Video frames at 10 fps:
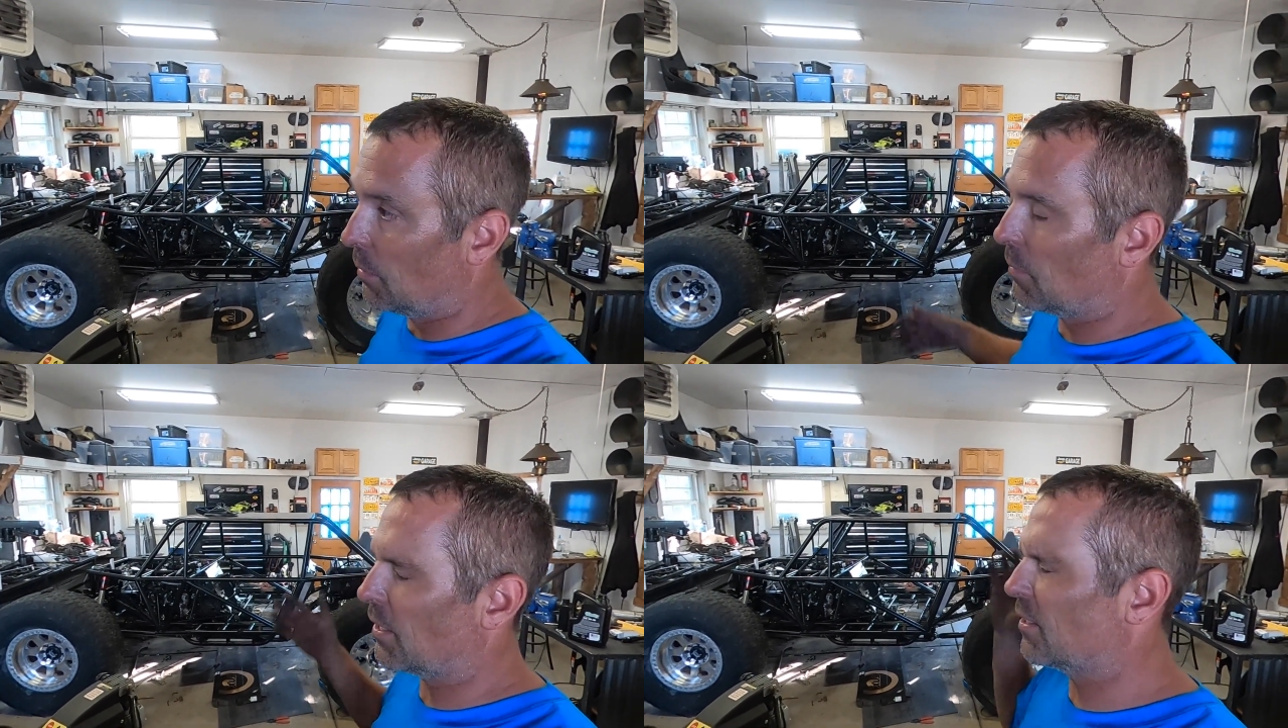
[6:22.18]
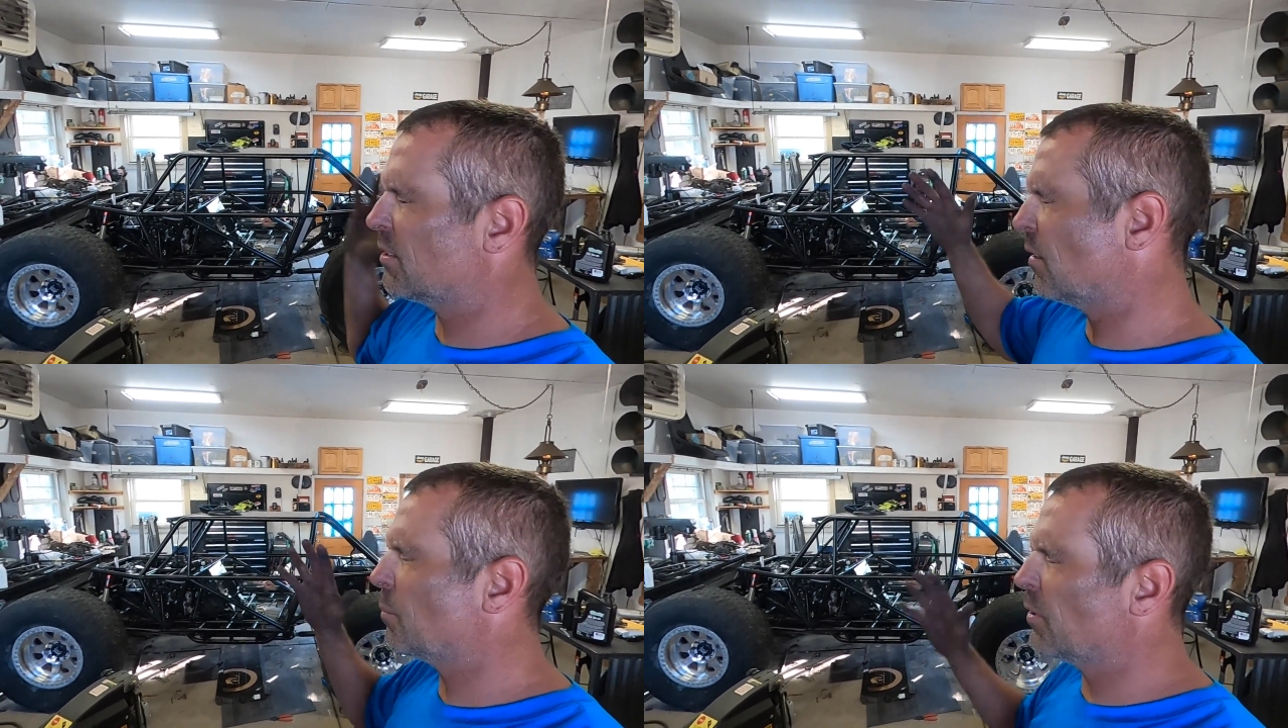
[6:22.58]
I can
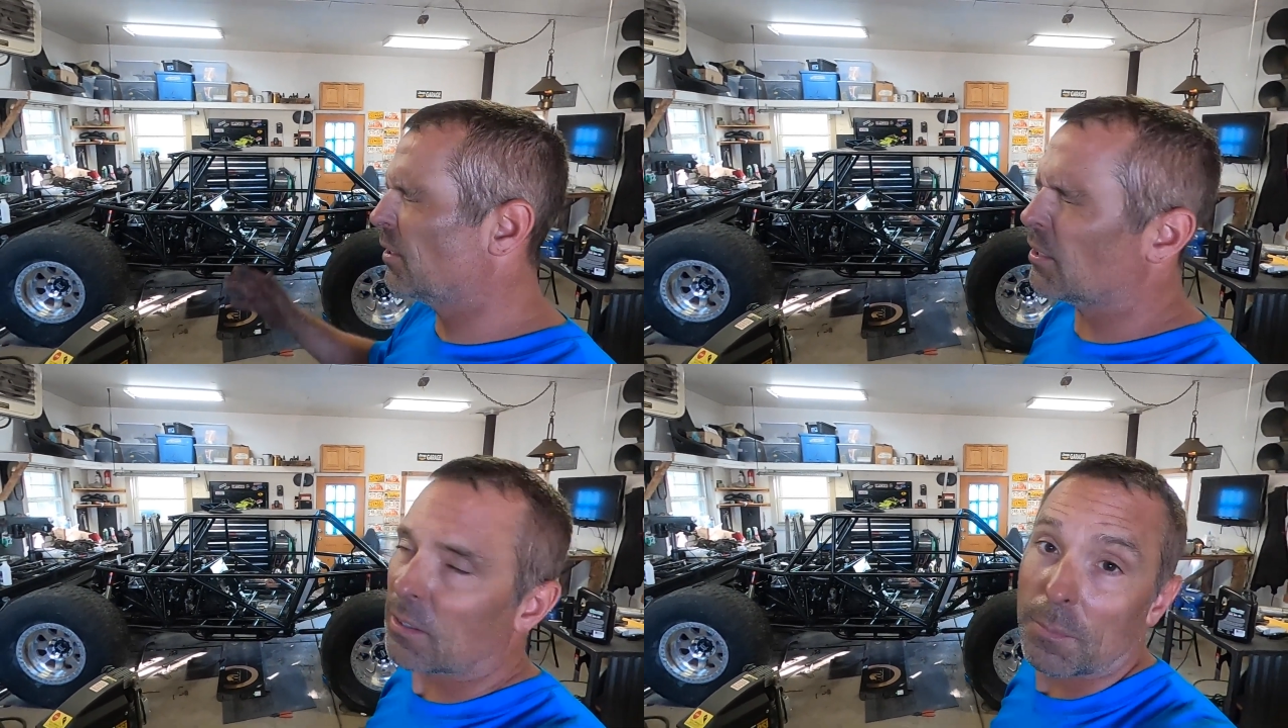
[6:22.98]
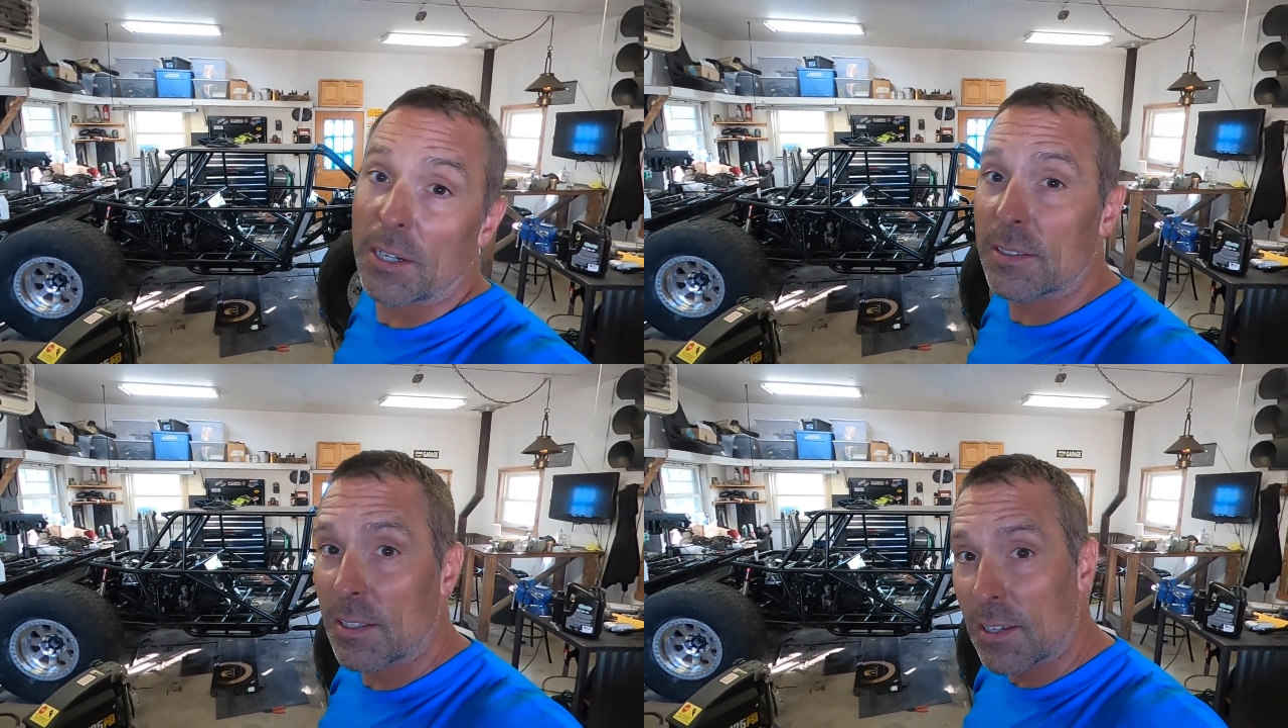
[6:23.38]
start putting it all
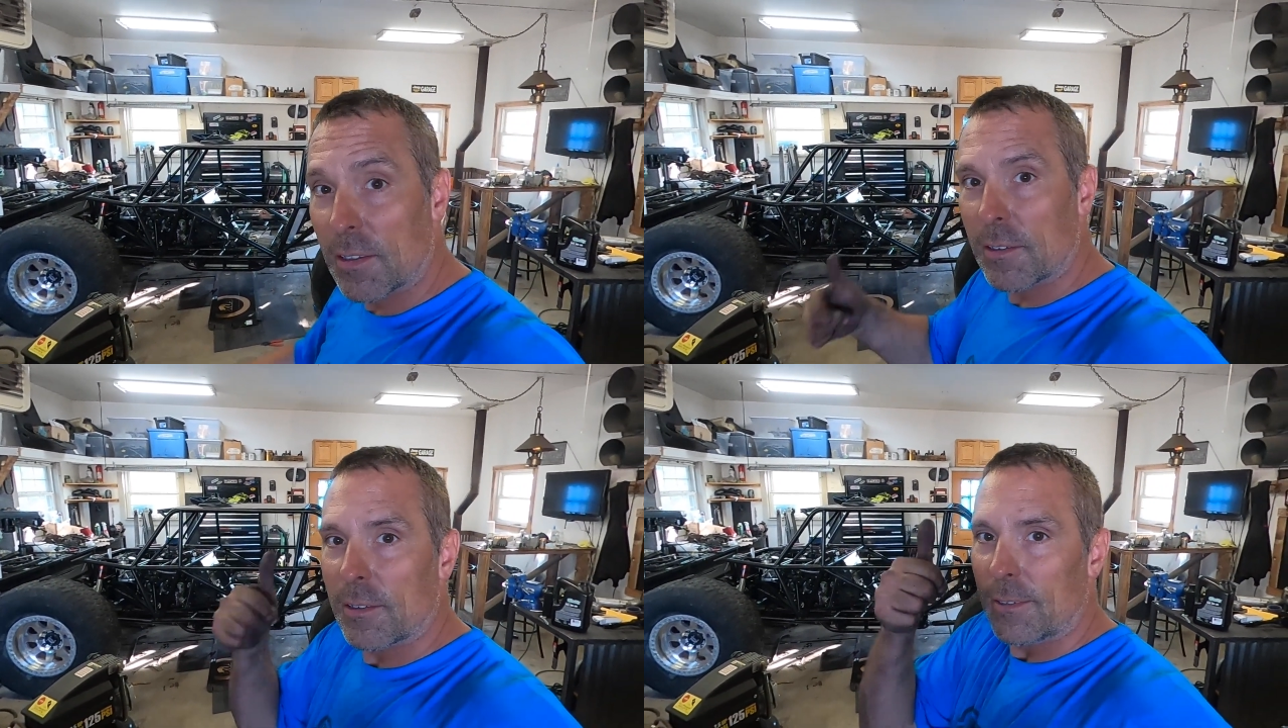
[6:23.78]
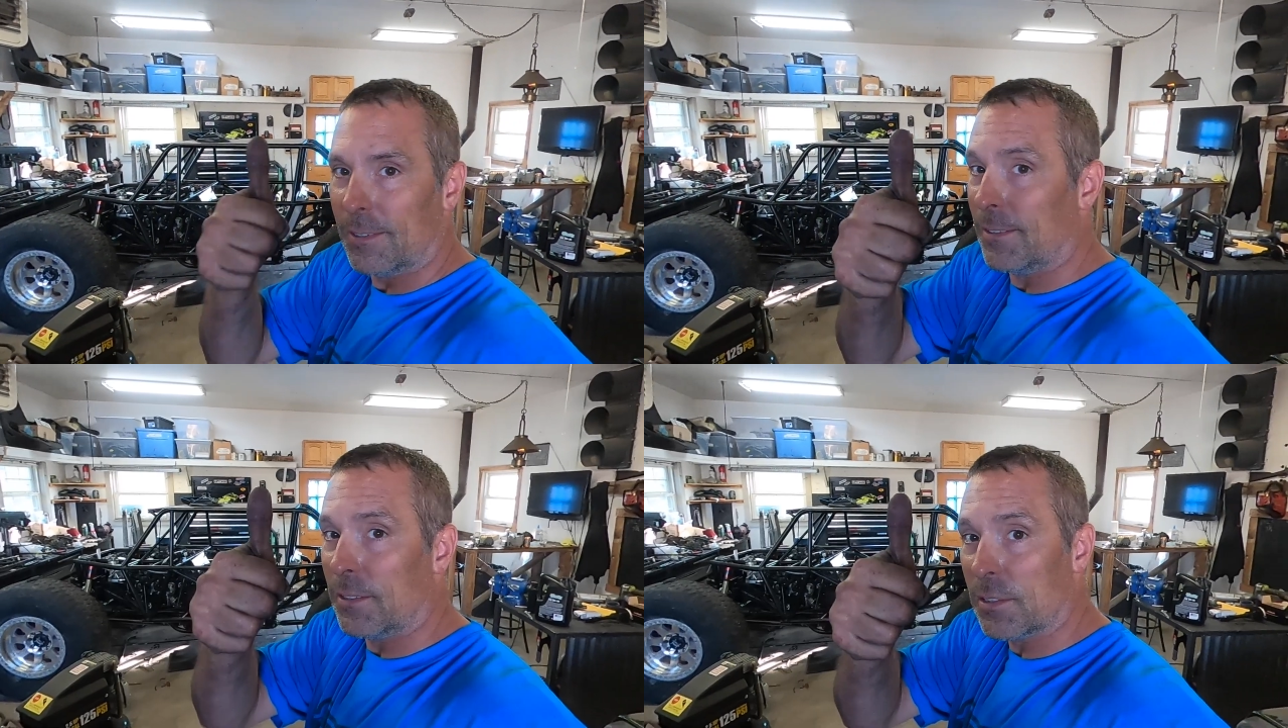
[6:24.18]
back together,
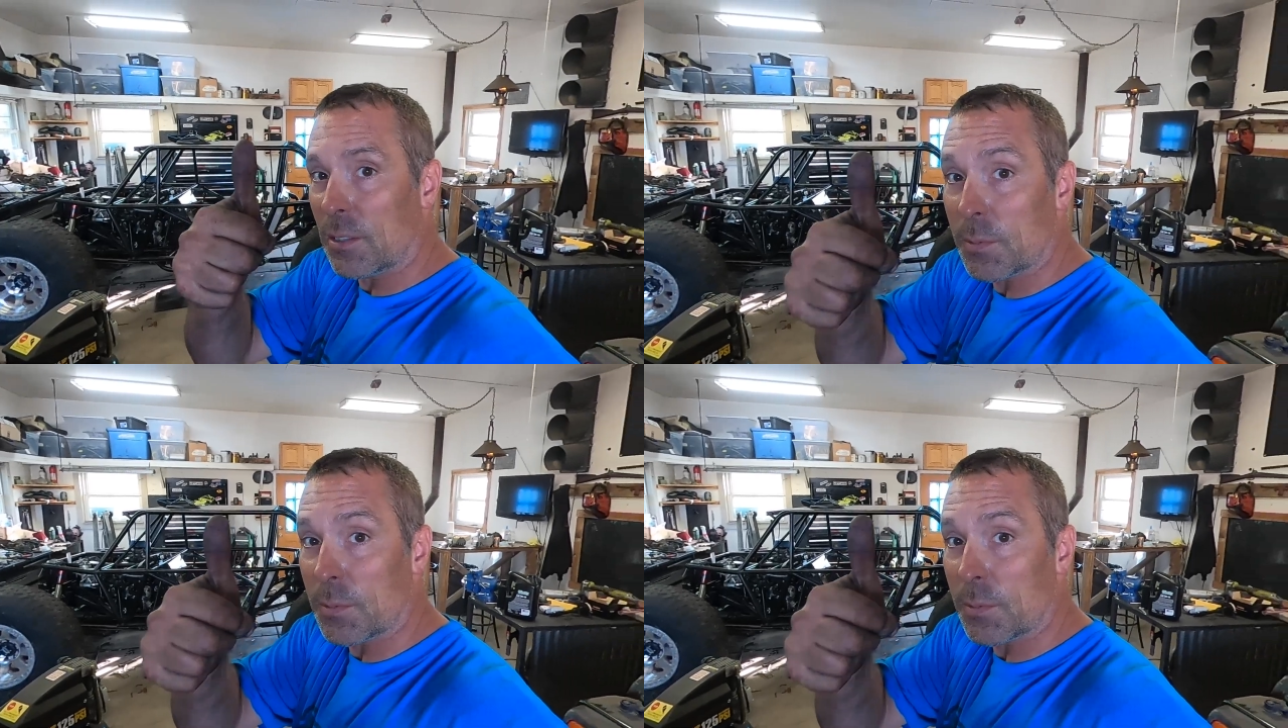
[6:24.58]
so I'm